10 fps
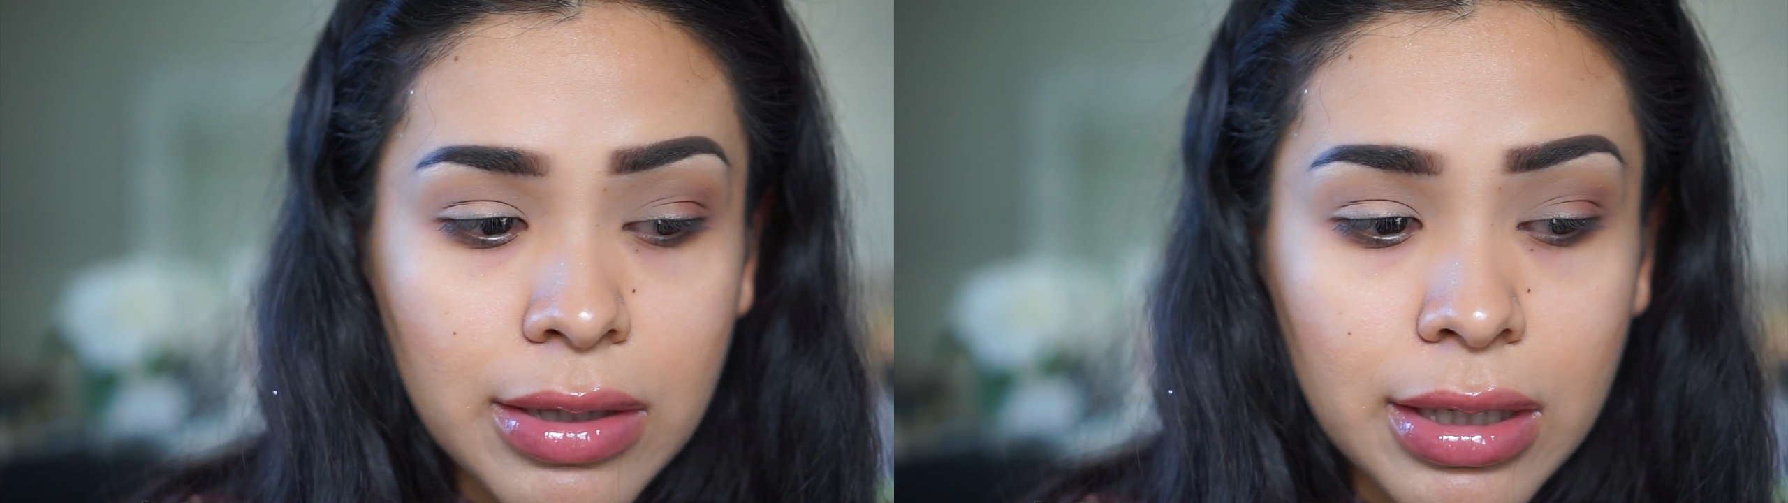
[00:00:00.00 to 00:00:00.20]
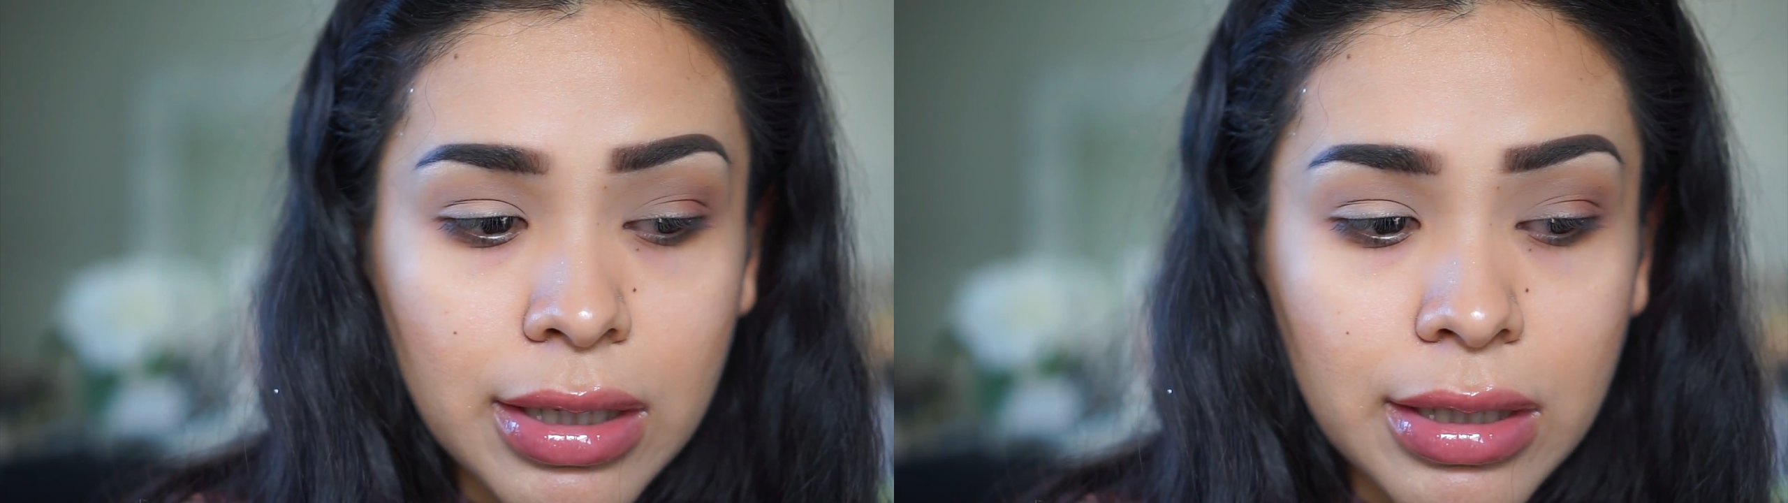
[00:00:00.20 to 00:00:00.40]
I
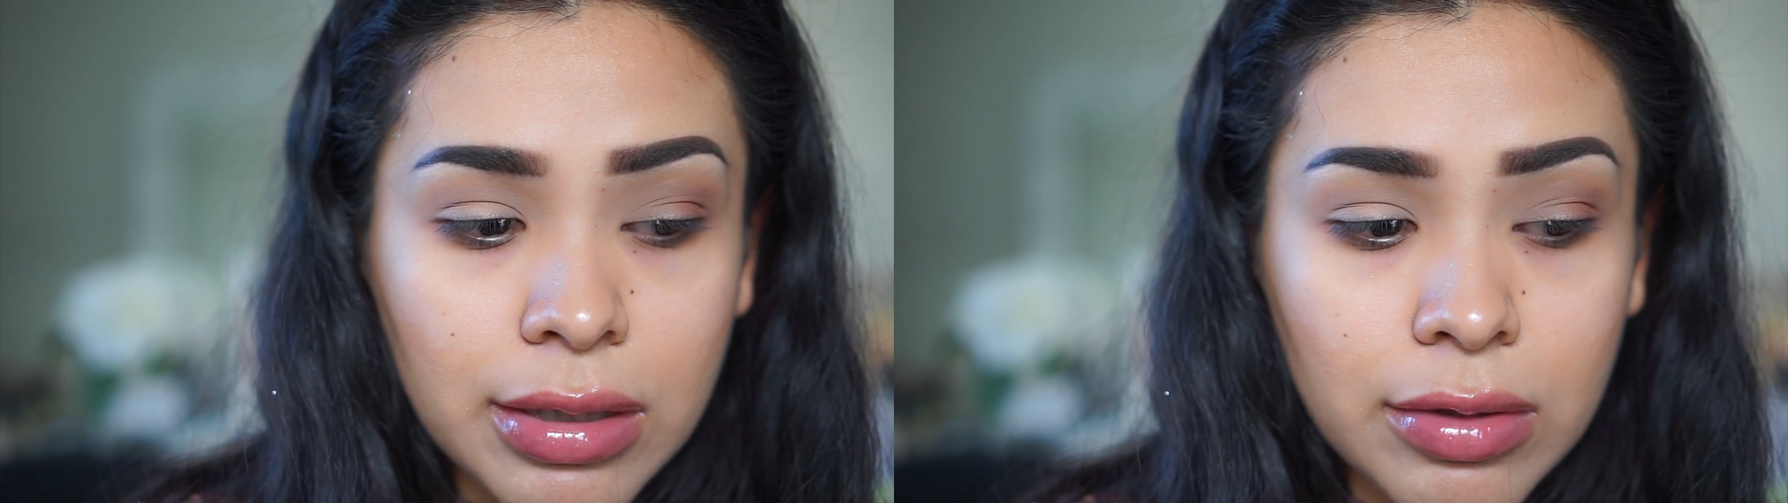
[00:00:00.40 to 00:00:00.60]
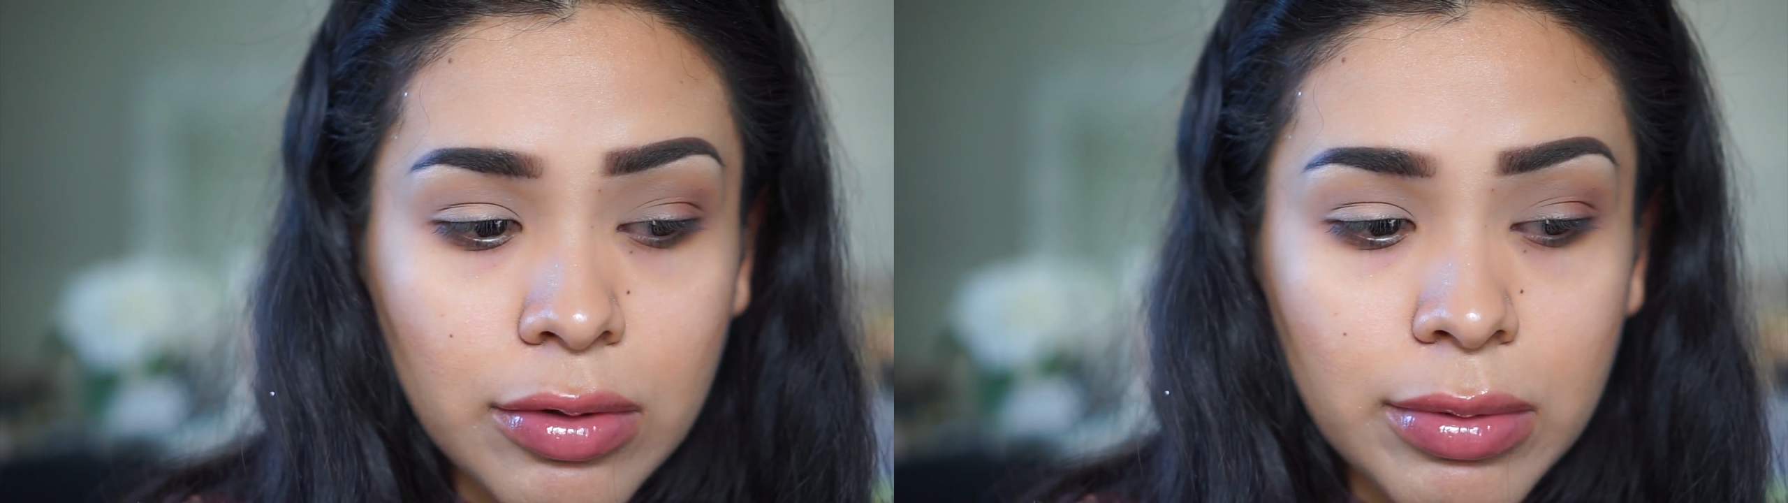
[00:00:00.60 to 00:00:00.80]
think I need
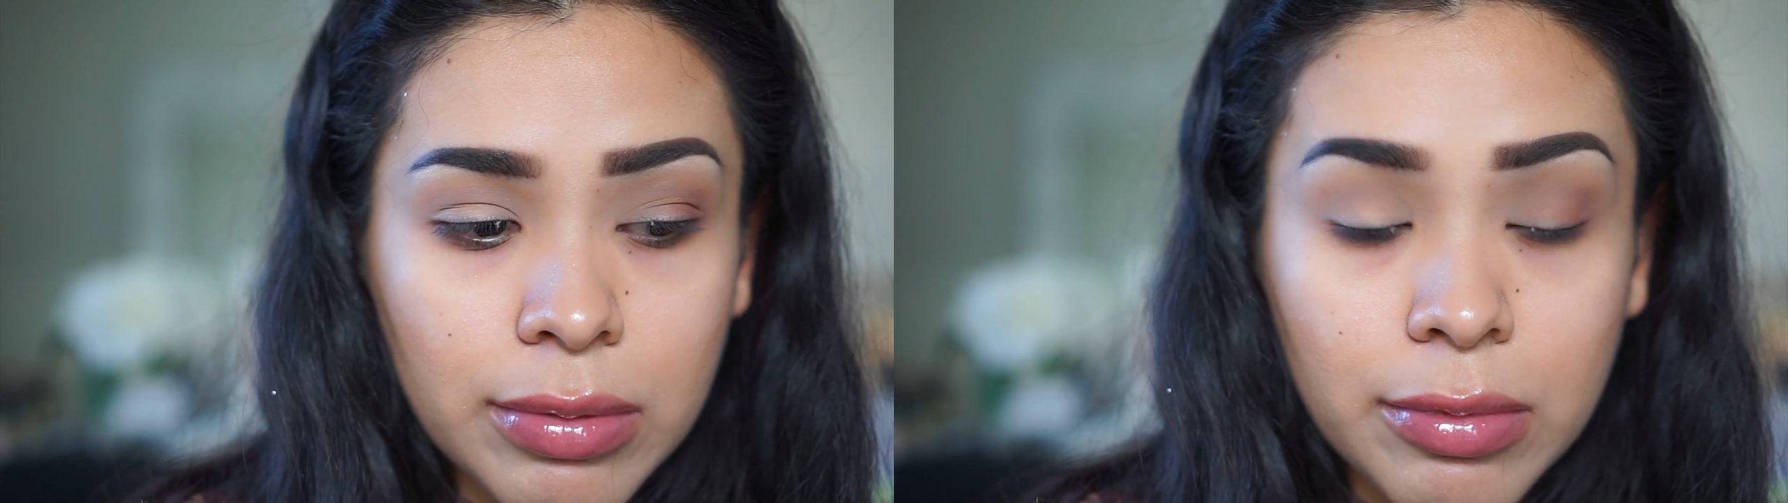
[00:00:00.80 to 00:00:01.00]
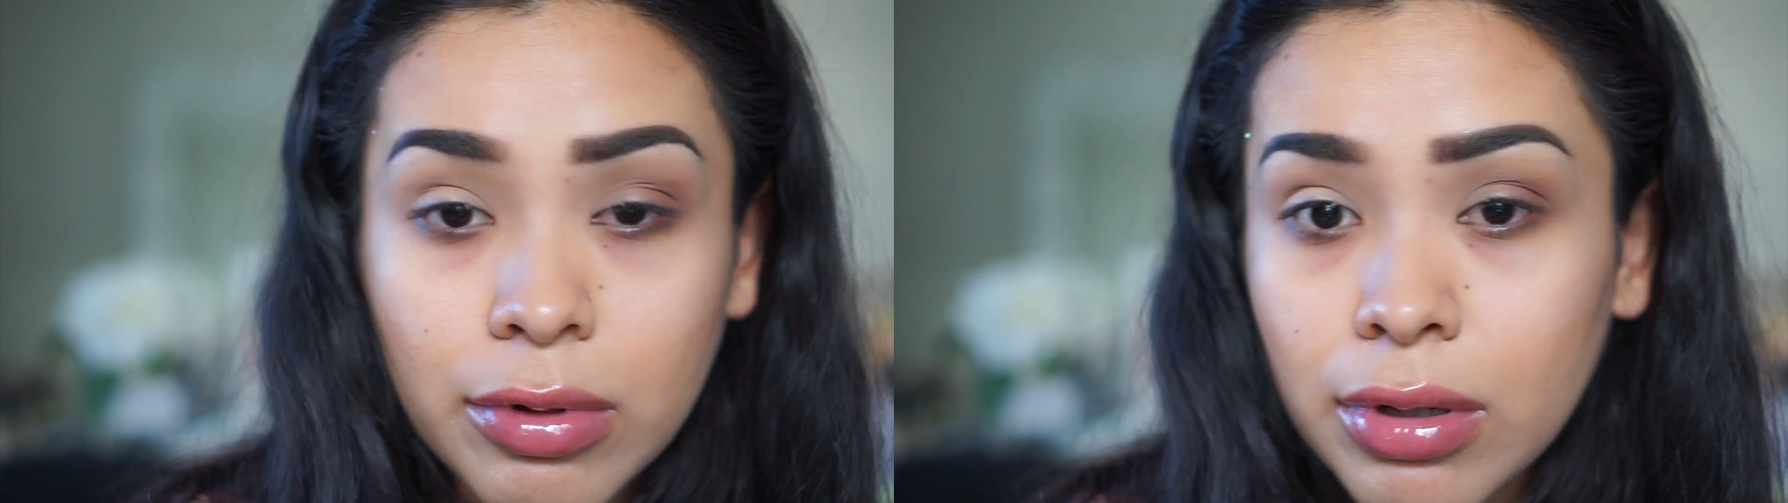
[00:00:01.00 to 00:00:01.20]
a little
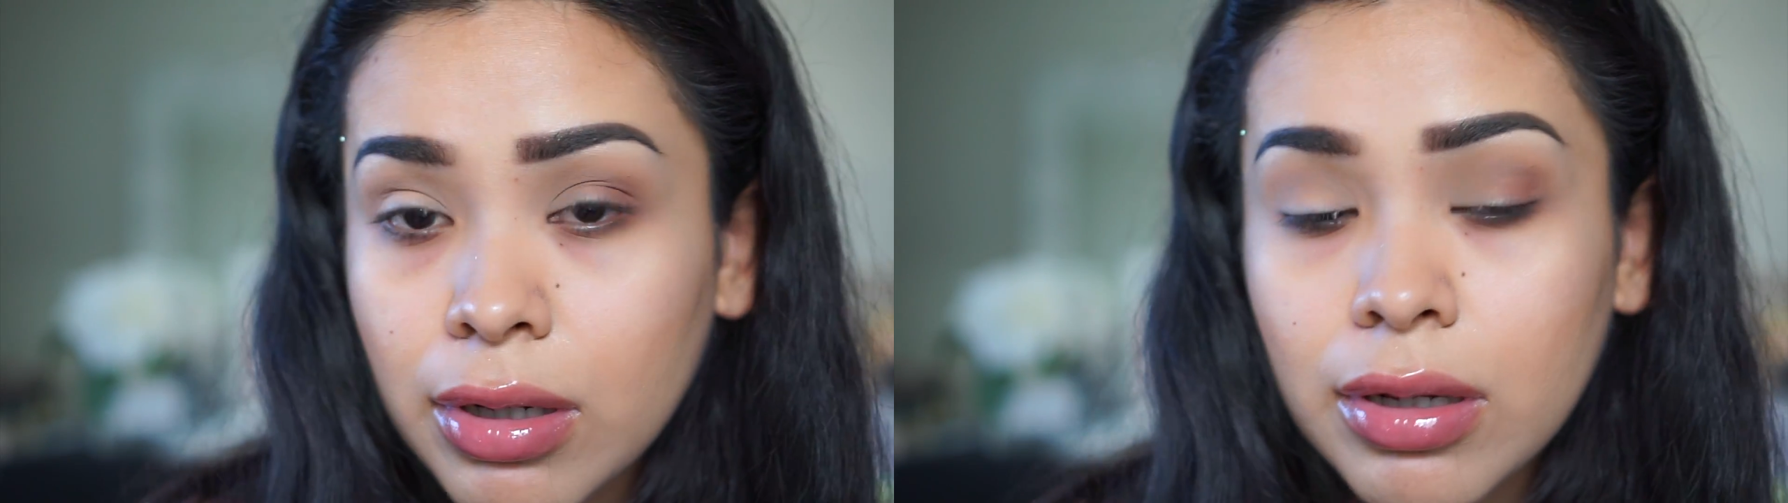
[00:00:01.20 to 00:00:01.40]
bit more.